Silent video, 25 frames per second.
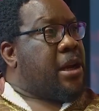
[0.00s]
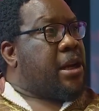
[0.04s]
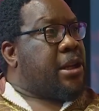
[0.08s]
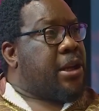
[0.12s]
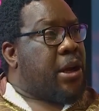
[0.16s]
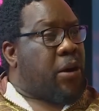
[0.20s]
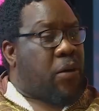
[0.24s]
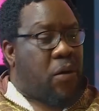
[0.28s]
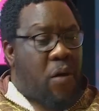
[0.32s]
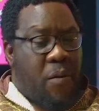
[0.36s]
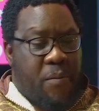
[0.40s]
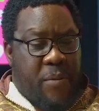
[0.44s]

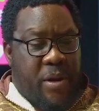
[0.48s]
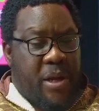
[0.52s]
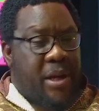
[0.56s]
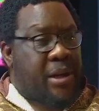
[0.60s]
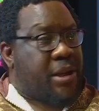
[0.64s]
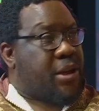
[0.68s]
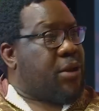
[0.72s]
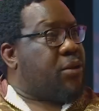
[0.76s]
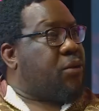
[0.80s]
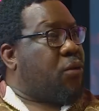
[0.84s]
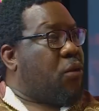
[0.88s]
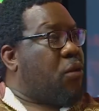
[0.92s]
The
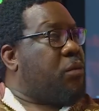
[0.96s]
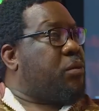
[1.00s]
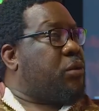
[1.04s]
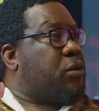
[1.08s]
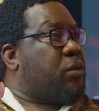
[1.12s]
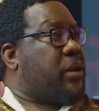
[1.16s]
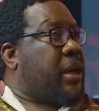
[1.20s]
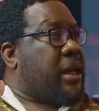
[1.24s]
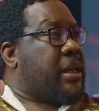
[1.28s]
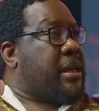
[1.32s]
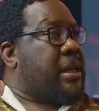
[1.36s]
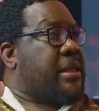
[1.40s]
community group
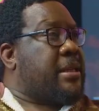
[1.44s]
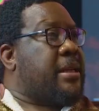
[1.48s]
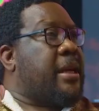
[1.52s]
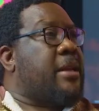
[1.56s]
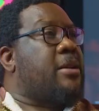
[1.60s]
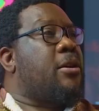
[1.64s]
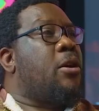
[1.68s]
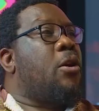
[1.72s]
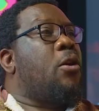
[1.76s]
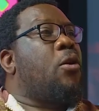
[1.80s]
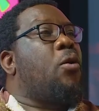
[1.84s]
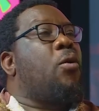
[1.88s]
together, they
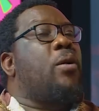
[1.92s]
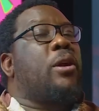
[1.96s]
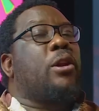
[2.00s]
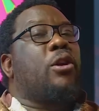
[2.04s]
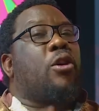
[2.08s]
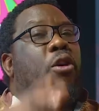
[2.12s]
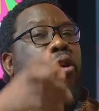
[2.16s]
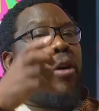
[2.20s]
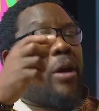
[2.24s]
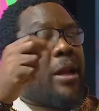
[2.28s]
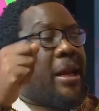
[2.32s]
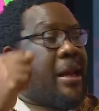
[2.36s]
said, we'll
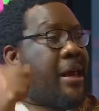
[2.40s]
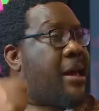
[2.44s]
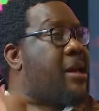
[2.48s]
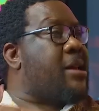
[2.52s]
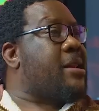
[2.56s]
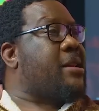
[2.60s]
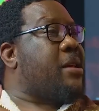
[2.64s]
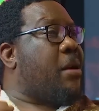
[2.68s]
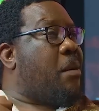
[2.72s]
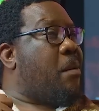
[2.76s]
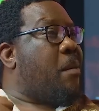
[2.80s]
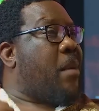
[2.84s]

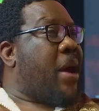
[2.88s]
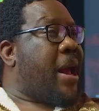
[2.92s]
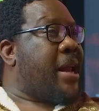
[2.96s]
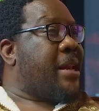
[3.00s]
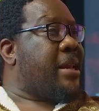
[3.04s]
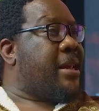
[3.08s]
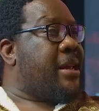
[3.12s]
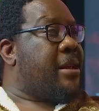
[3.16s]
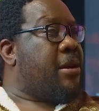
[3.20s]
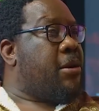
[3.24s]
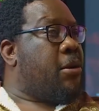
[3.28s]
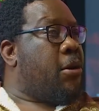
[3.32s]
collect the
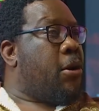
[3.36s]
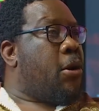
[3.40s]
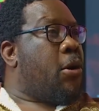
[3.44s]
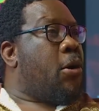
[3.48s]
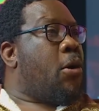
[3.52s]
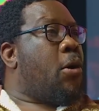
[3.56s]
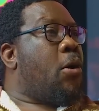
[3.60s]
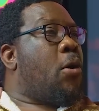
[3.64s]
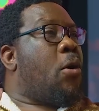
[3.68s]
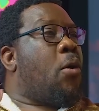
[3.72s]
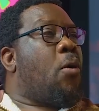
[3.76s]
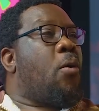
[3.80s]
money,
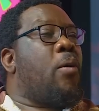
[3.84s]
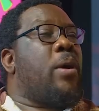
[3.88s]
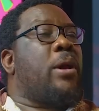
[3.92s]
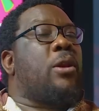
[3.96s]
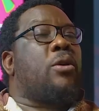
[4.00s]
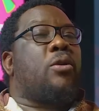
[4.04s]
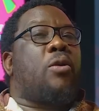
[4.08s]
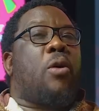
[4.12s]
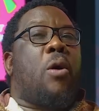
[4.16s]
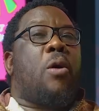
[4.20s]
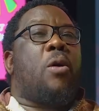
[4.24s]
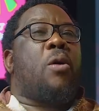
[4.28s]

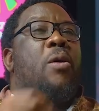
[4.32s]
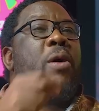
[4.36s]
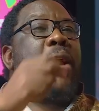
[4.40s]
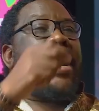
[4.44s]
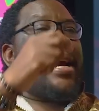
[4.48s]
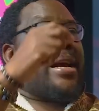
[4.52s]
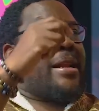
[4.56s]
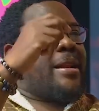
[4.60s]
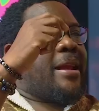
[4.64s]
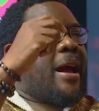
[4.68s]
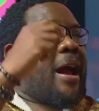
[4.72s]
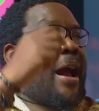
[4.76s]
we'll go
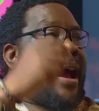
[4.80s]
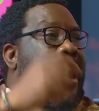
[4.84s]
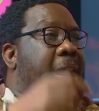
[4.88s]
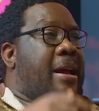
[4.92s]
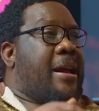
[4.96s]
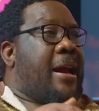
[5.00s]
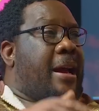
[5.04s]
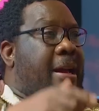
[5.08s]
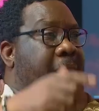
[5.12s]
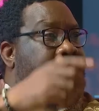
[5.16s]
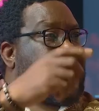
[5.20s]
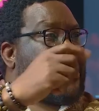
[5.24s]
and
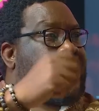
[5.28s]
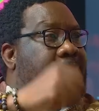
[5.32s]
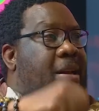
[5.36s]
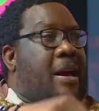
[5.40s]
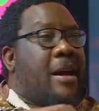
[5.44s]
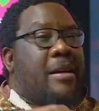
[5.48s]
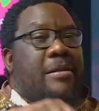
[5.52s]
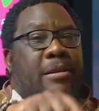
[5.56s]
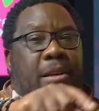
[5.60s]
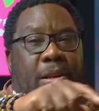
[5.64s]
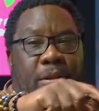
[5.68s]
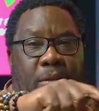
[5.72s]
hire a
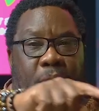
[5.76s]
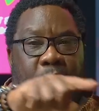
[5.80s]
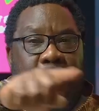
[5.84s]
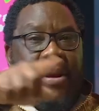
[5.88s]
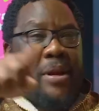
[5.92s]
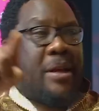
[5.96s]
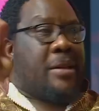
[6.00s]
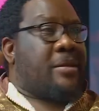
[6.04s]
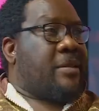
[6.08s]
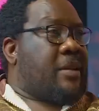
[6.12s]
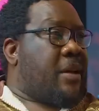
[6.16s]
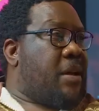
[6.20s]
truck that
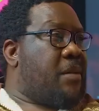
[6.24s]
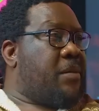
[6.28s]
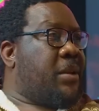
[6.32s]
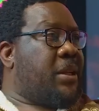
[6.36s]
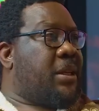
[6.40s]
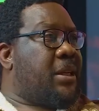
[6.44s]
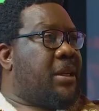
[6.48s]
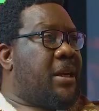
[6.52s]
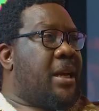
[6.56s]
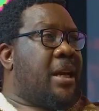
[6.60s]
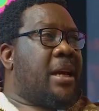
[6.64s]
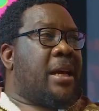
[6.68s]
collects
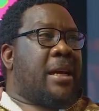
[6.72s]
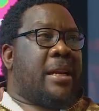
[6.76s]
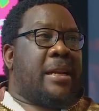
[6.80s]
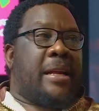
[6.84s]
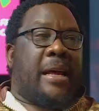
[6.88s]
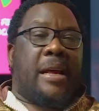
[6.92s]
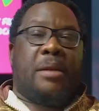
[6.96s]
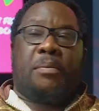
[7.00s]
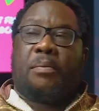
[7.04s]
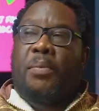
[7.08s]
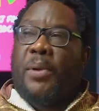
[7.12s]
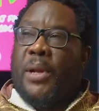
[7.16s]
rubbish,
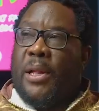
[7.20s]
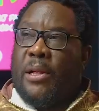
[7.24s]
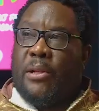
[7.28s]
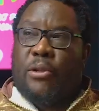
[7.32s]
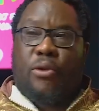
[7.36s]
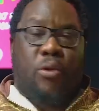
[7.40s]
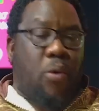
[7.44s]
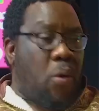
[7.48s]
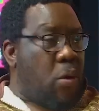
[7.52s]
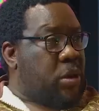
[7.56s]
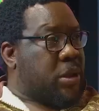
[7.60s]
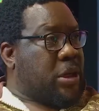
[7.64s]
that
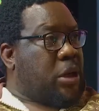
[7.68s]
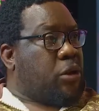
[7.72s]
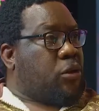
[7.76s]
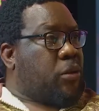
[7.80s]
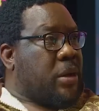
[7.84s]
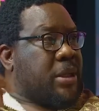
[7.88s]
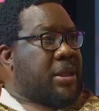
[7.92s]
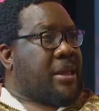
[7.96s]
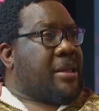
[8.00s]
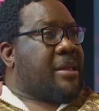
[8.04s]
brings water to us.